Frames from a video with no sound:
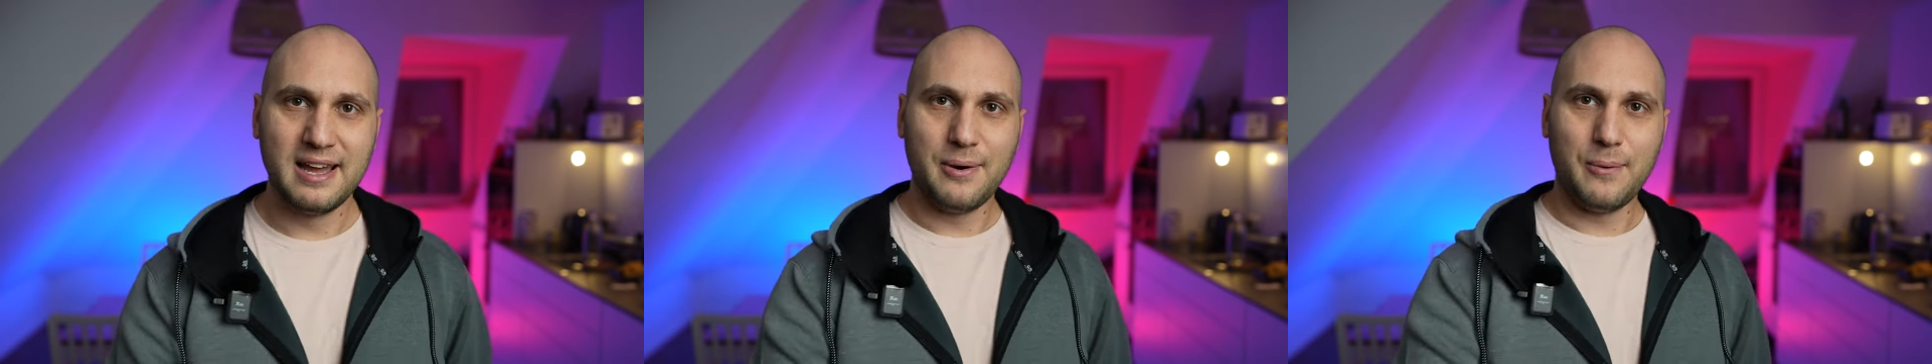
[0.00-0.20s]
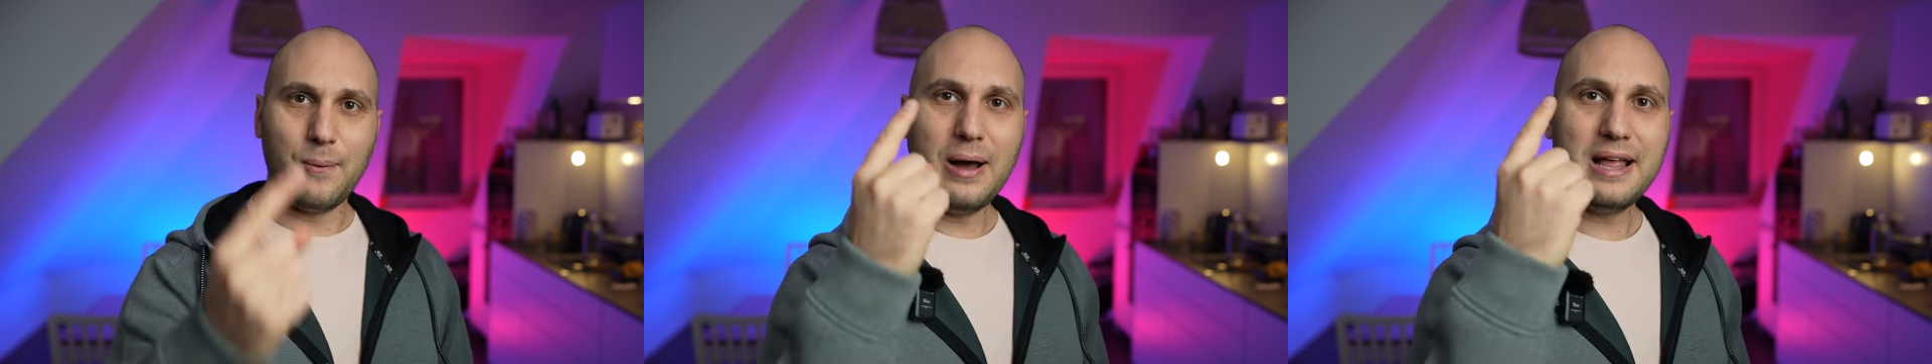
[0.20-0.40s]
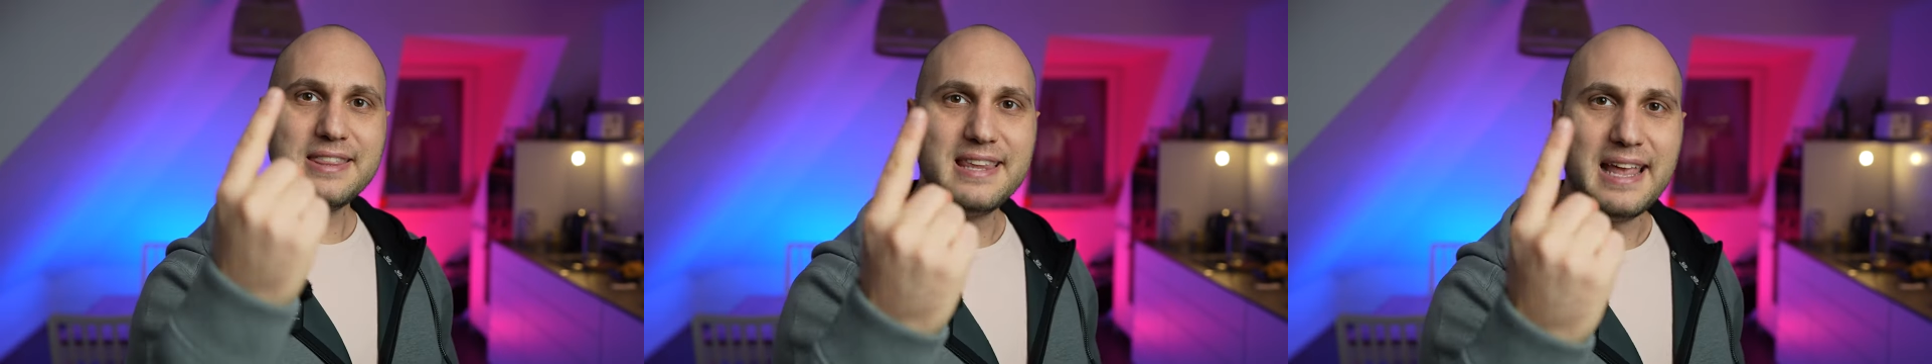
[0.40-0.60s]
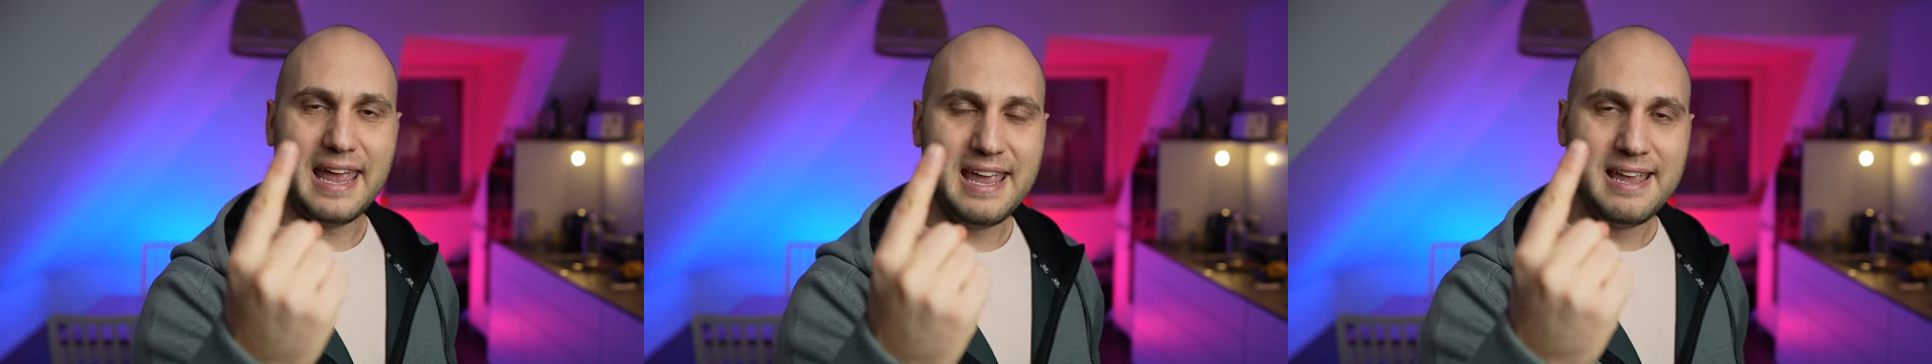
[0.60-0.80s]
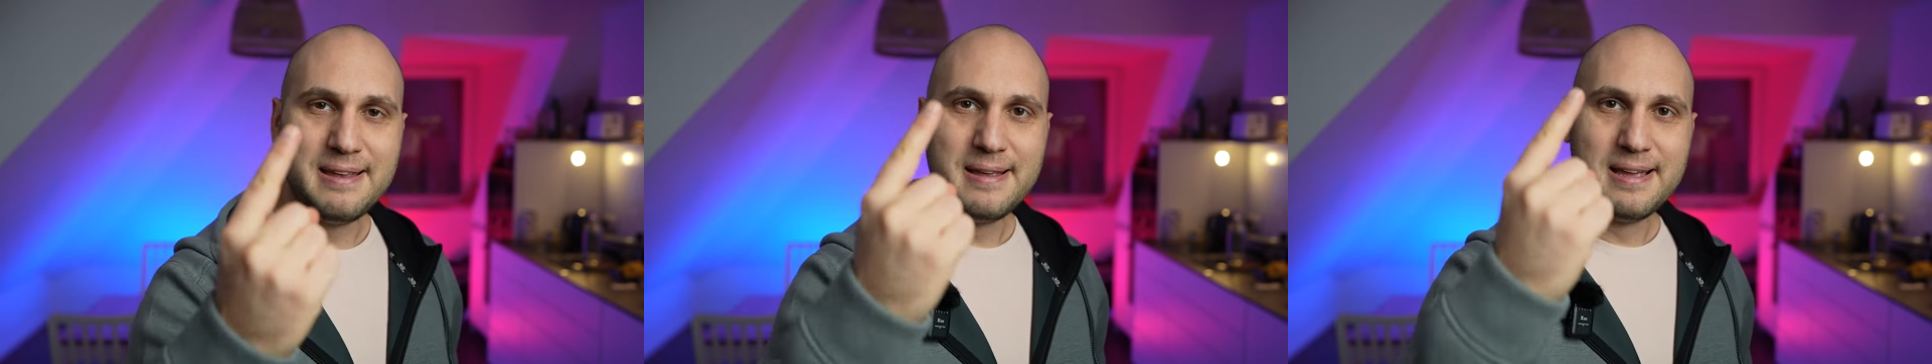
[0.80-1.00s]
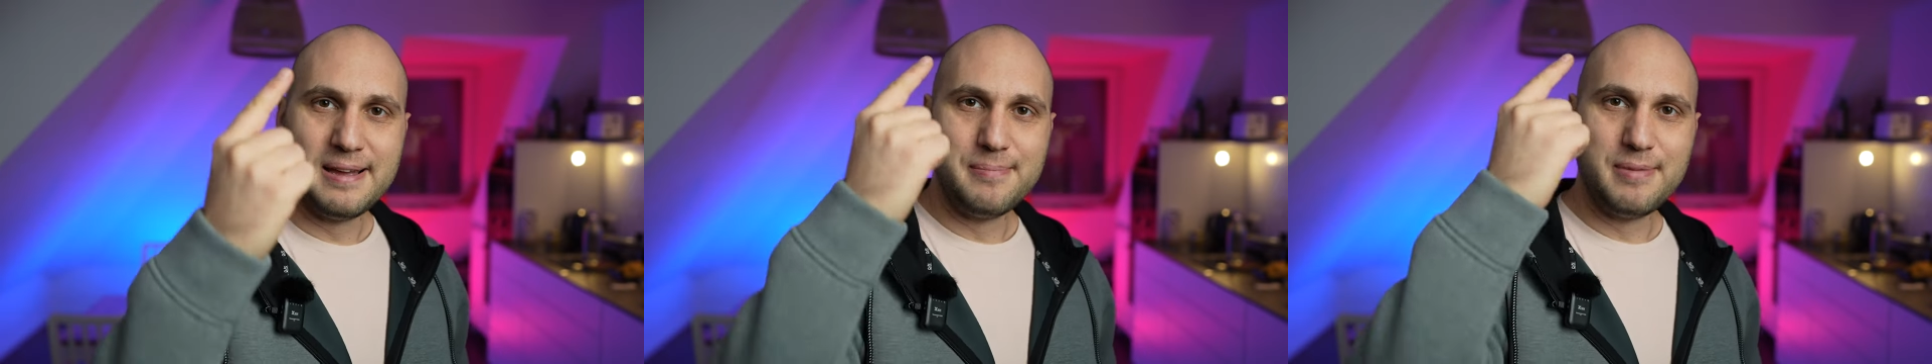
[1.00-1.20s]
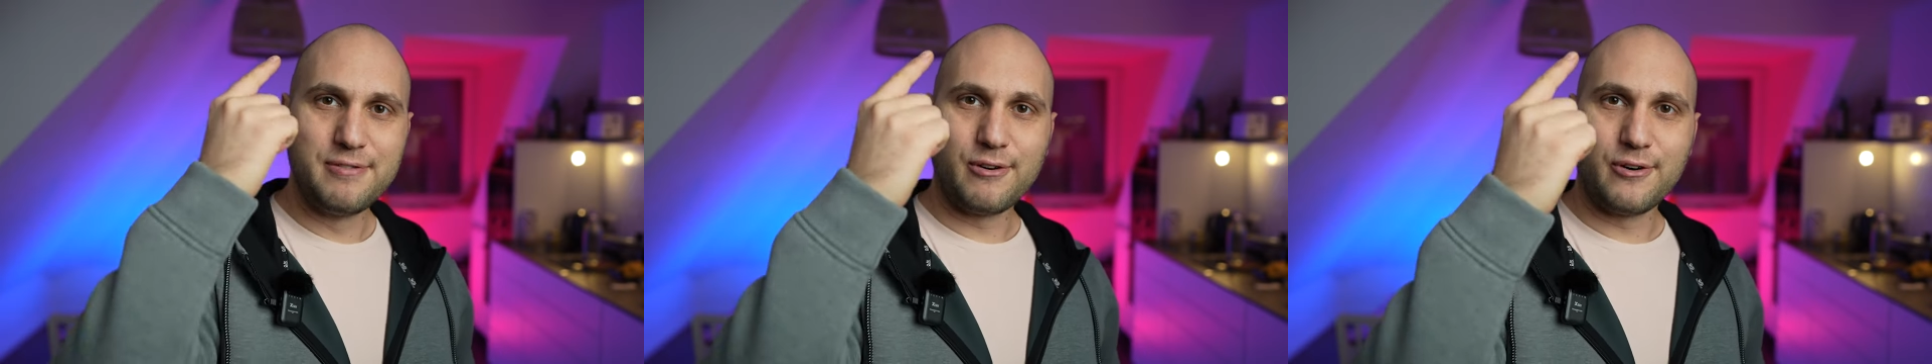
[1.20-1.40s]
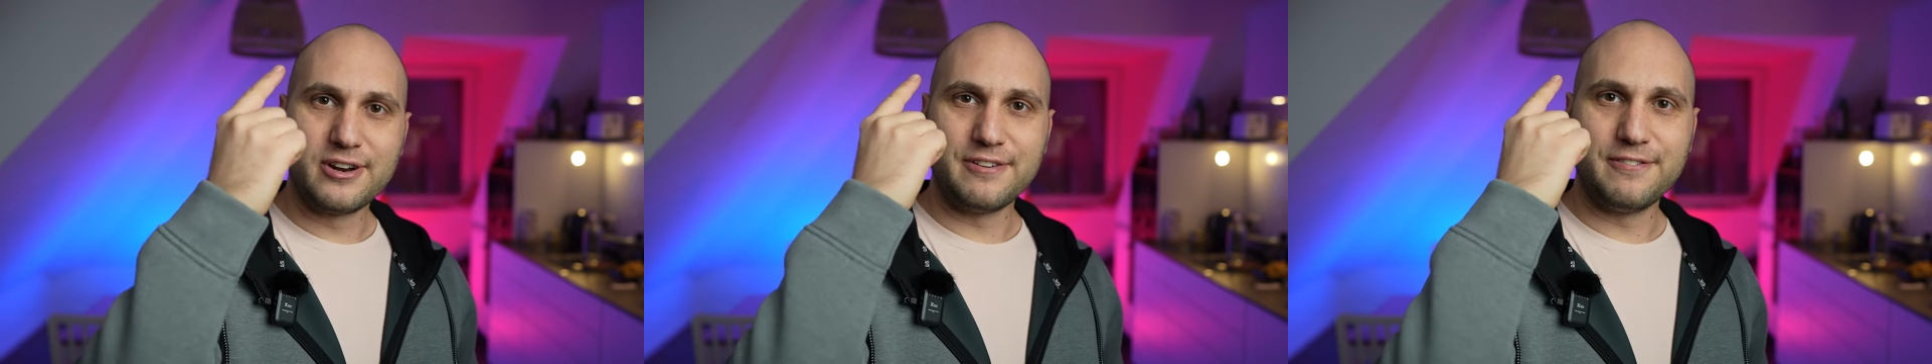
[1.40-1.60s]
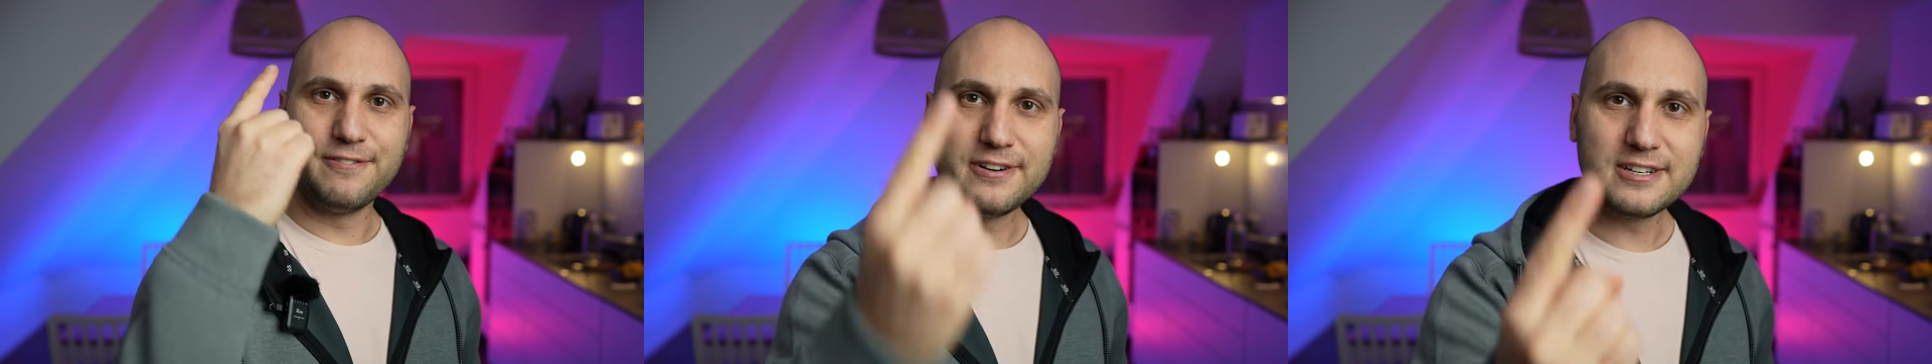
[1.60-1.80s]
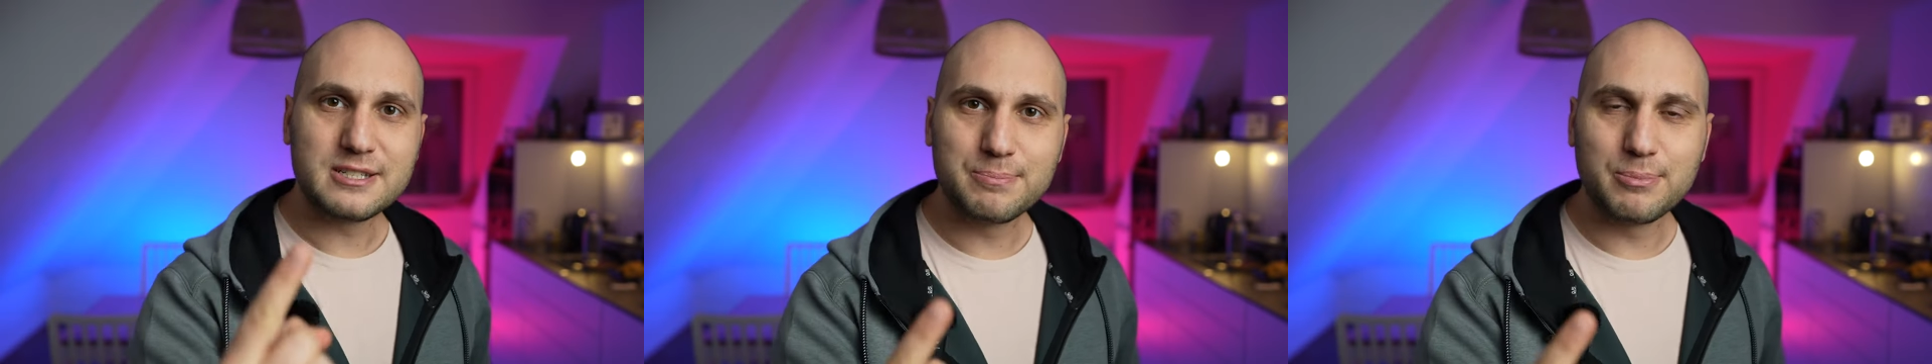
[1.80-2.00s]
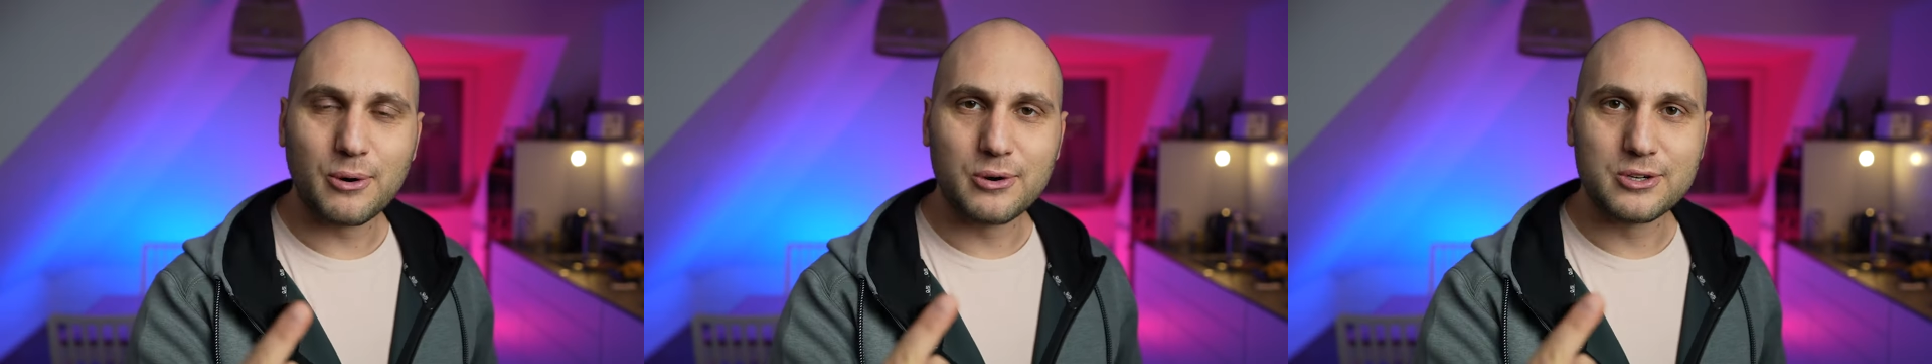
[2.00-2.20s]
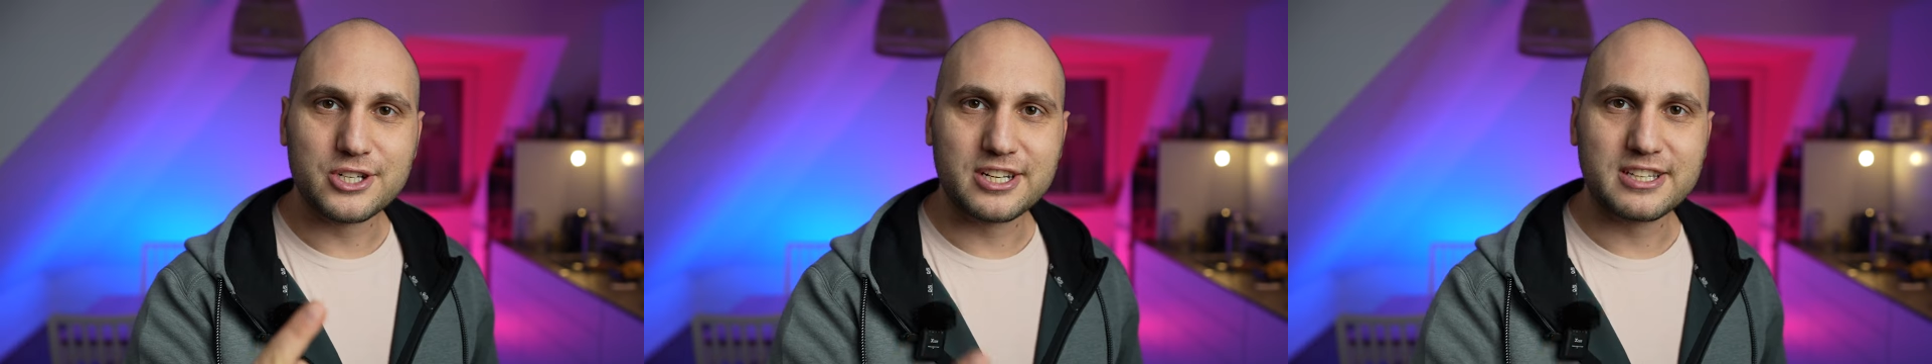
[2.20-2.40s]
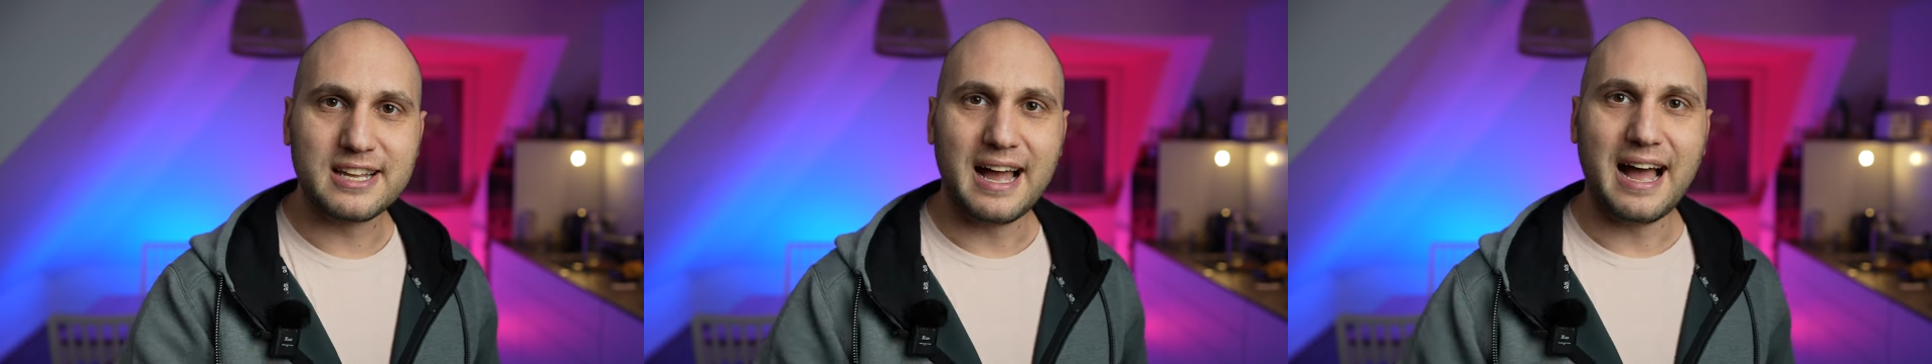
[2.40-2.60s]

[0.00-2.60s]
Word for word: One day before the first project,